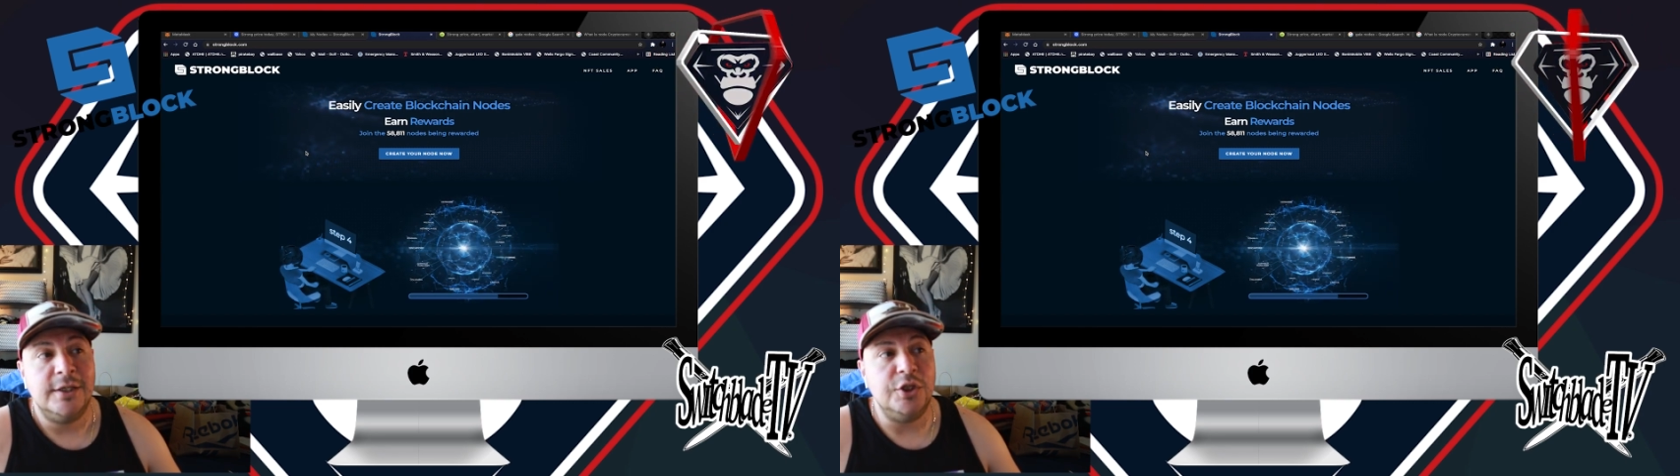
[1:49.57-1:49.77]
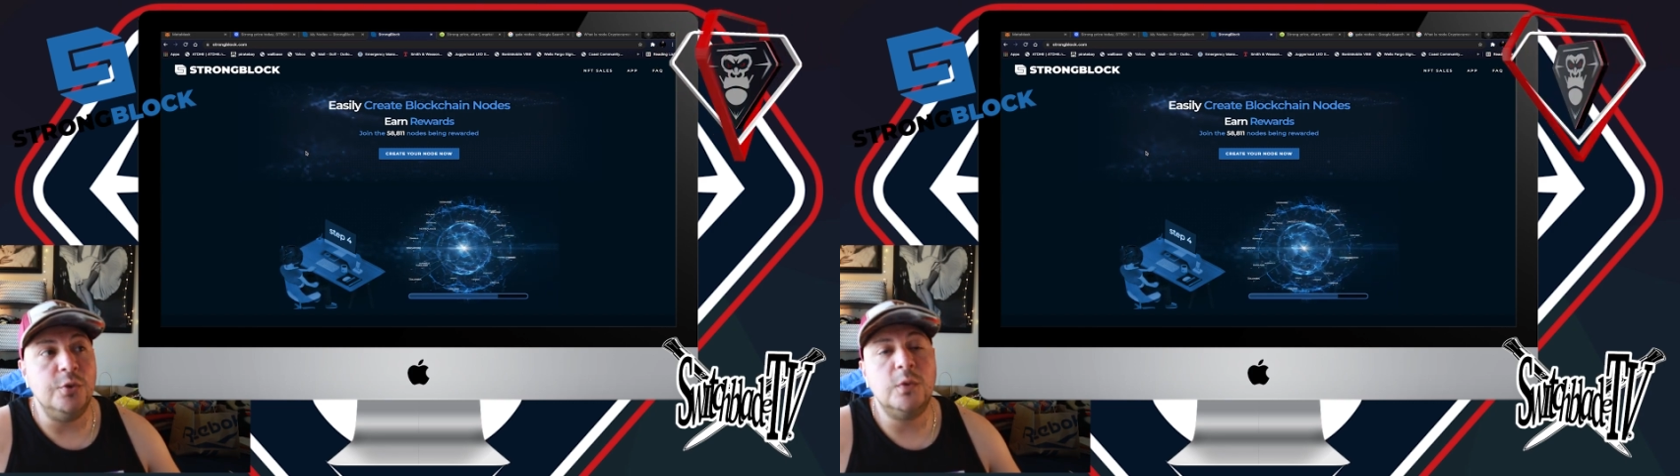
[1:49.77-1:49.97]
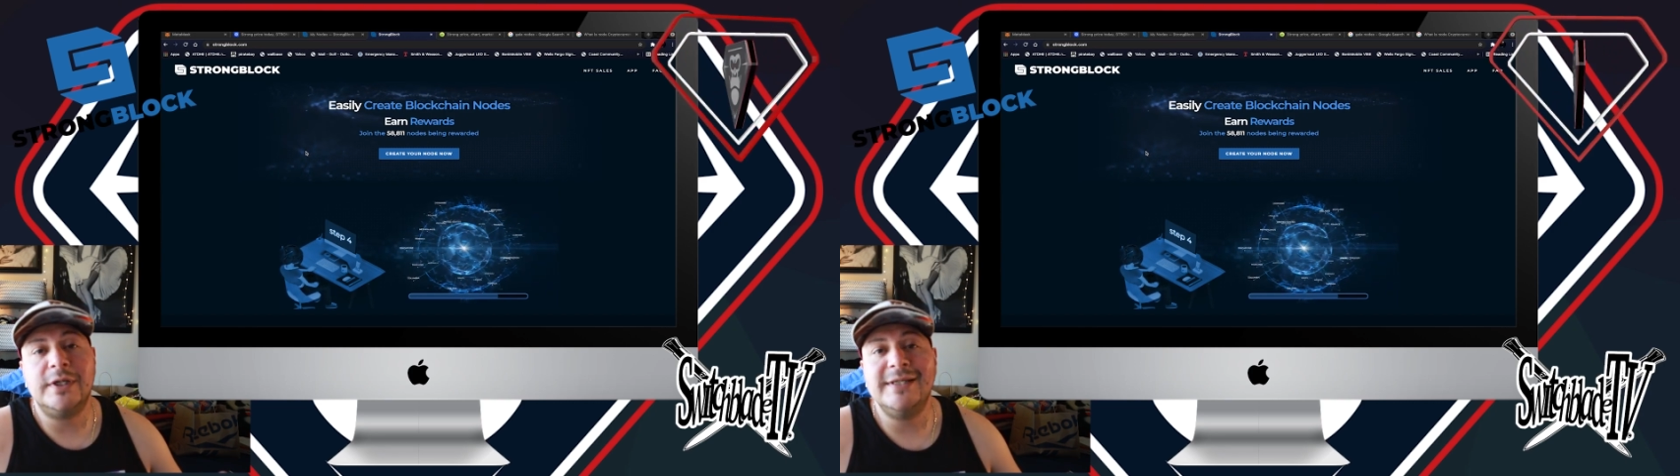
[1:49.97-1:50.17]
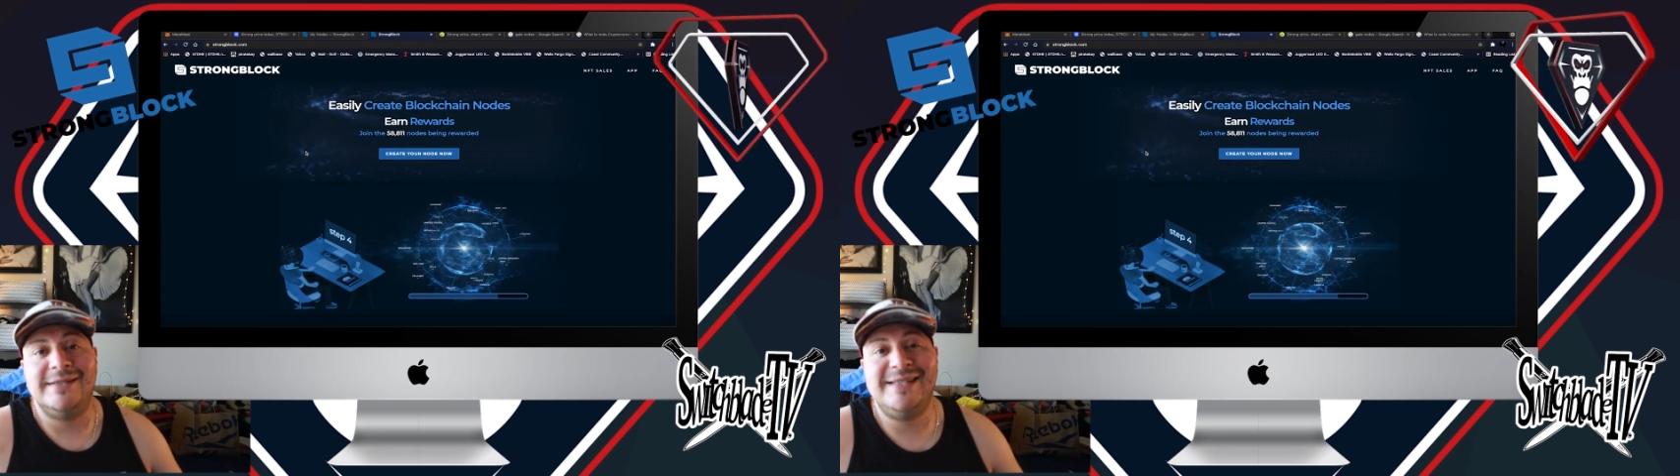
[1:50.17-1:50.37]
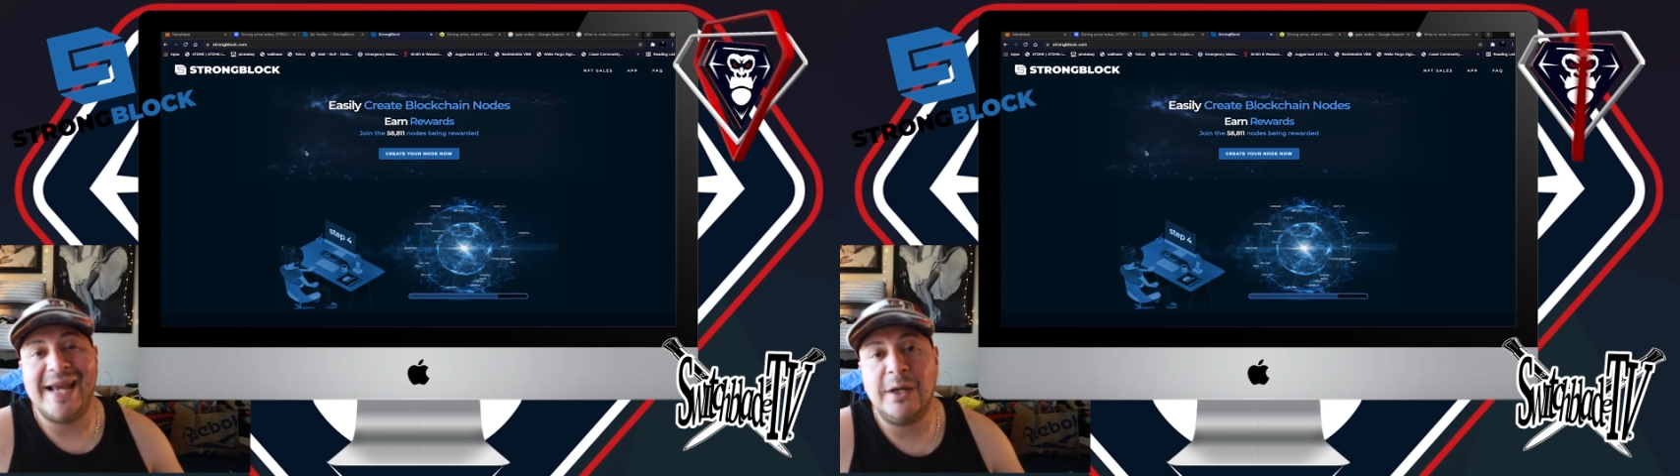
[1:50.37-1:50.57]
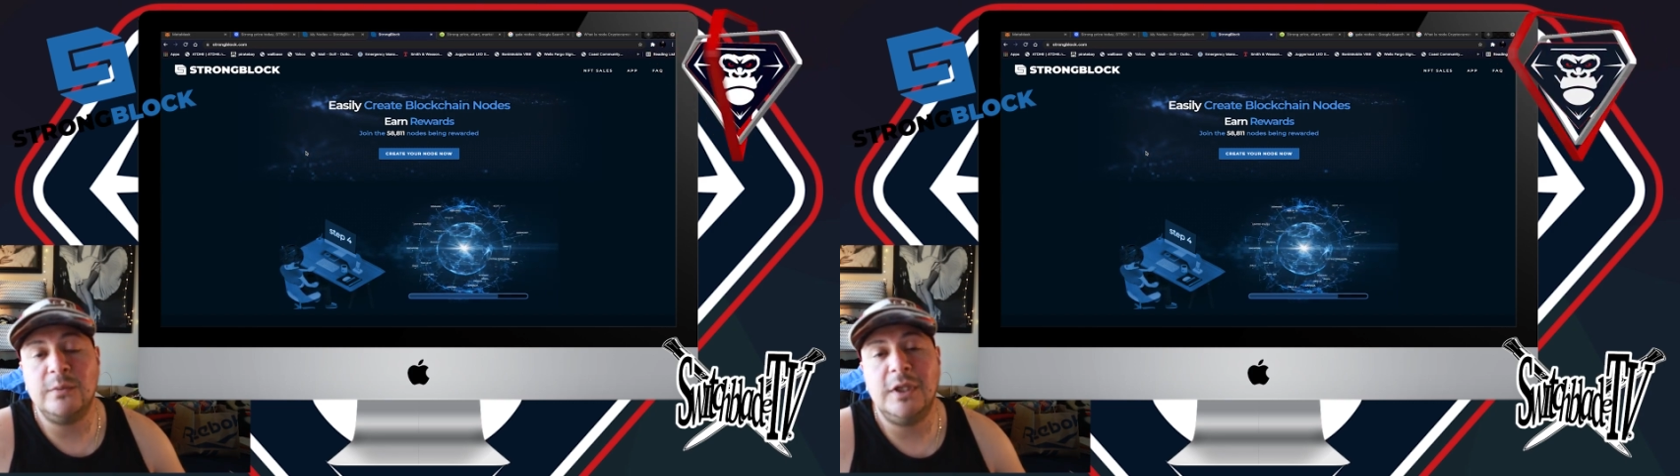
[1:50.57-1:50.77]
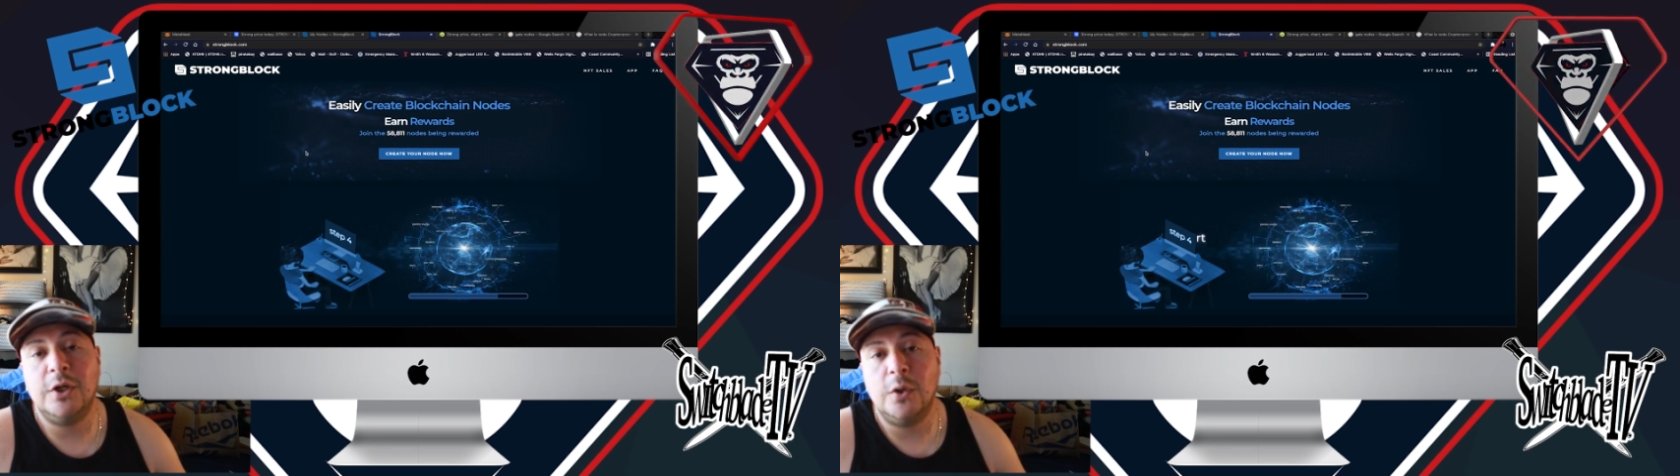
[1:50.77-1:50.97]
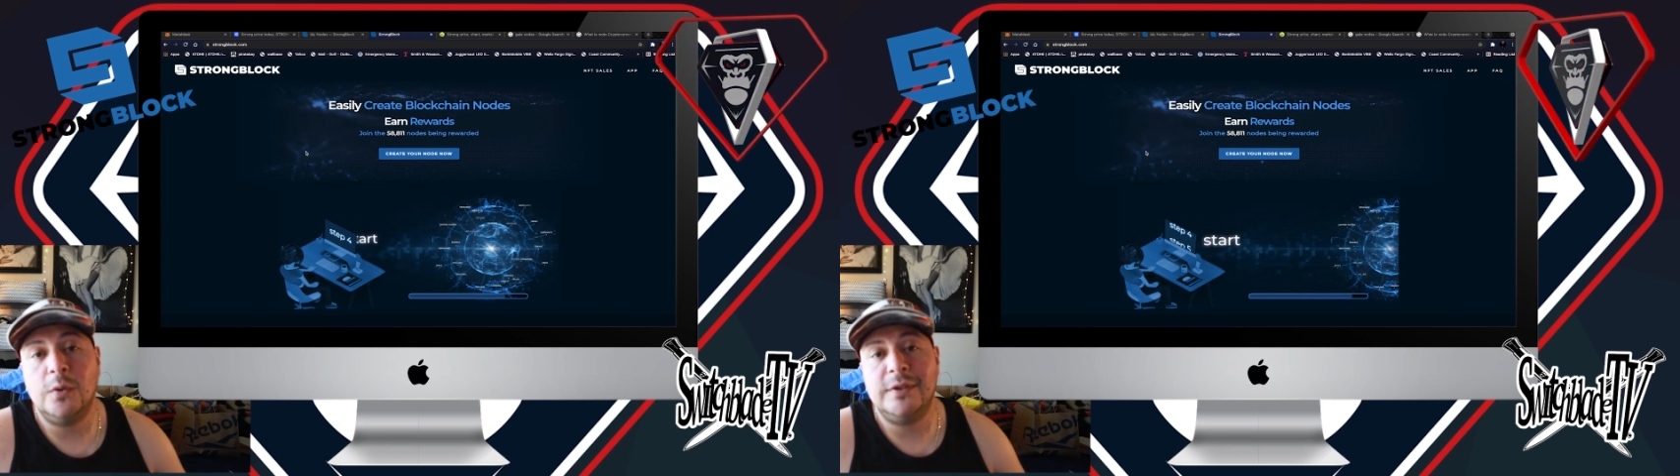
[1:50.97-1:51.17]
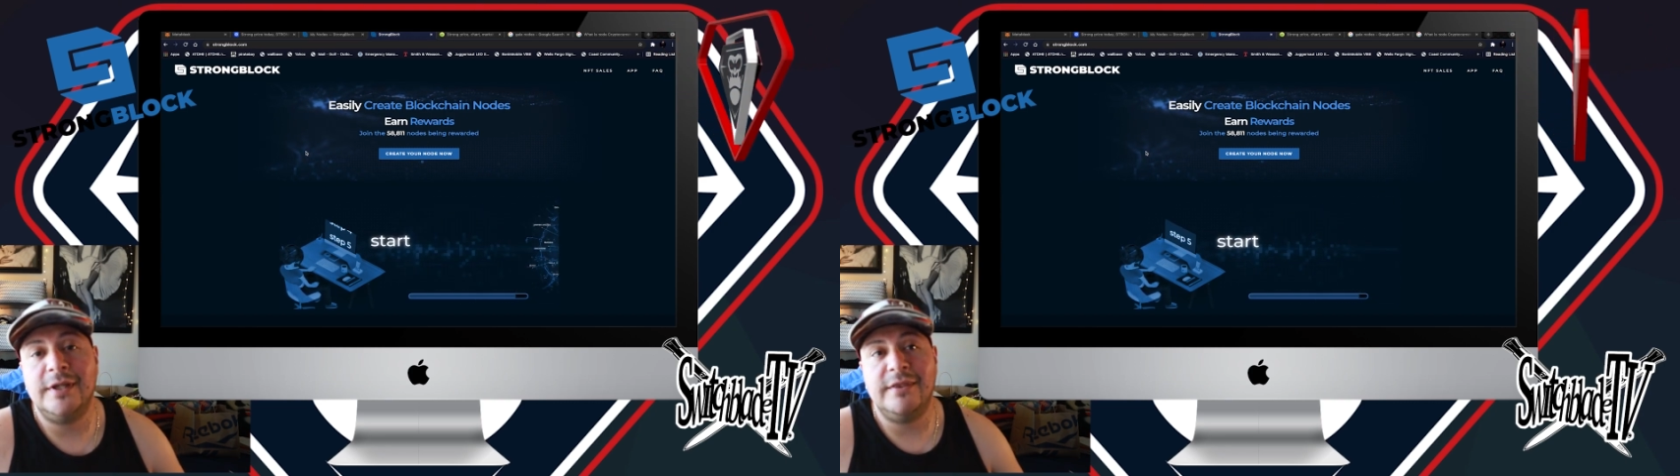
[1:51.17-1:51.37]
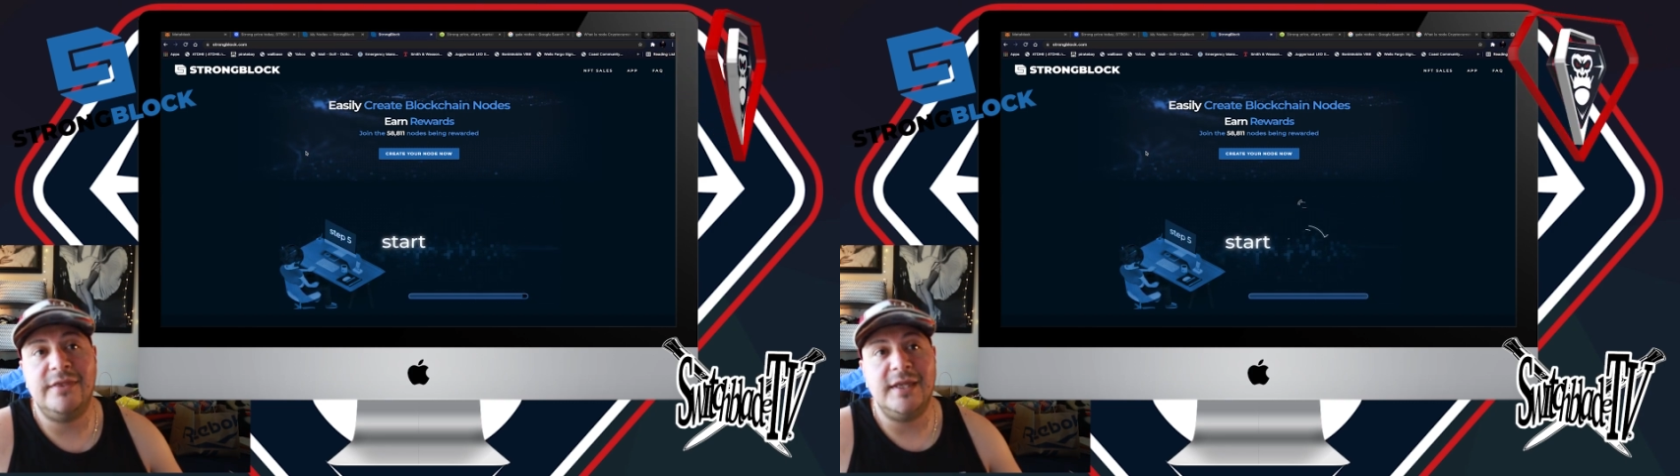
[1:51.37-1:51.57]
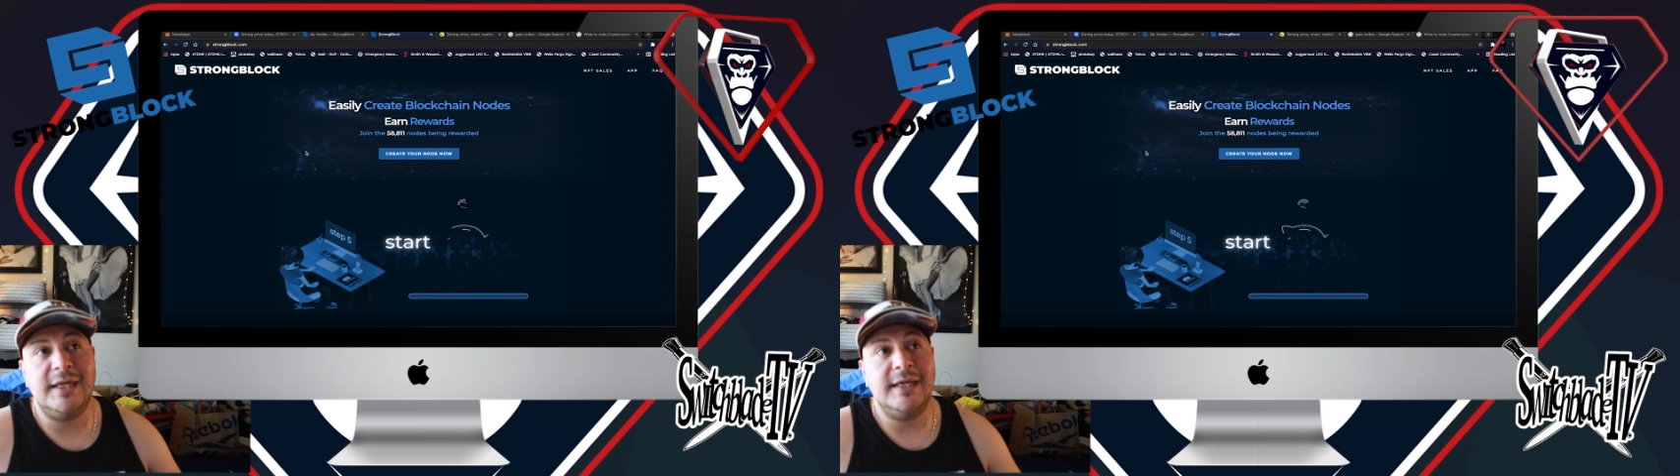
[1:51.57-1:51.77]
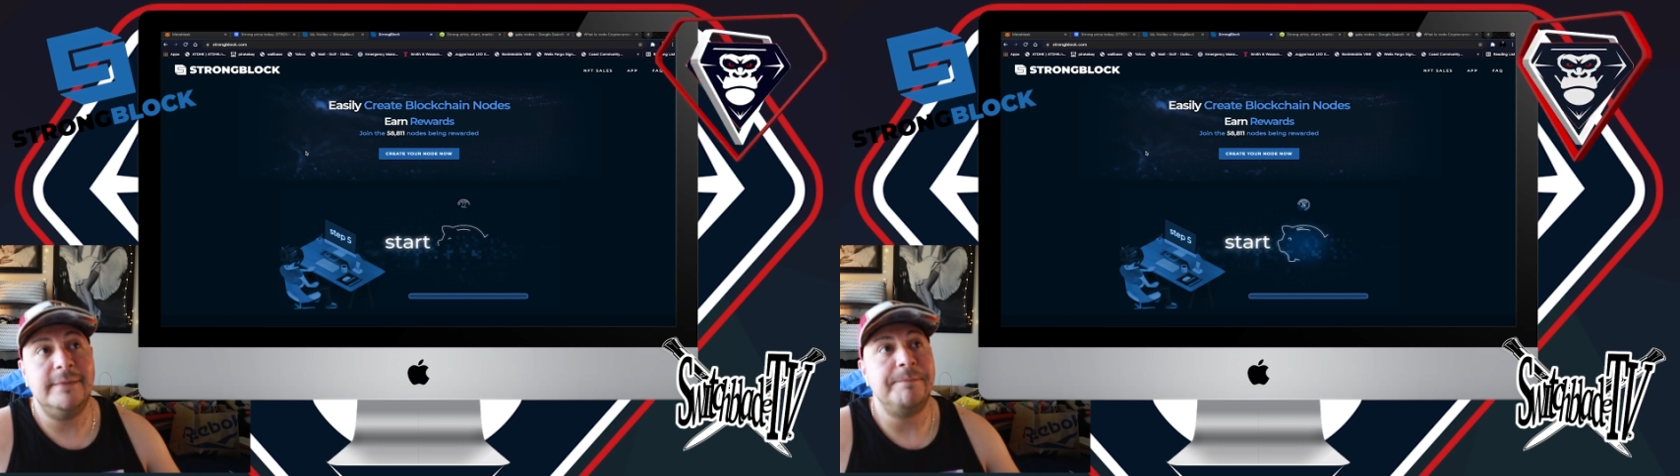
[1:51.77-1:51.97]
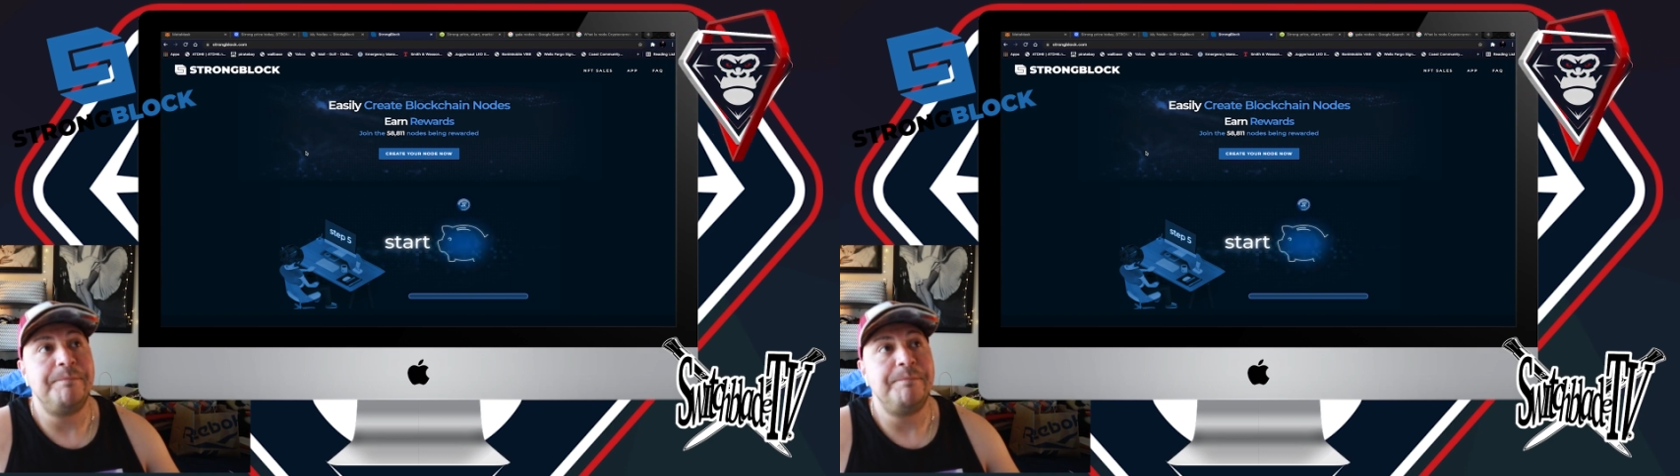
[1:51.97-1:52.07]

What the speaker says: you wouldn't download the